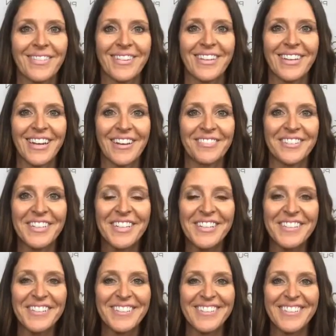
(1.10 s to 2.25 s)
Good
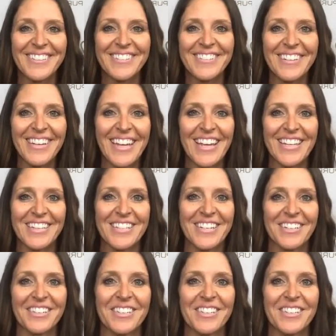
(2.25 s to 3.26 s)
afternoon, it's Dr.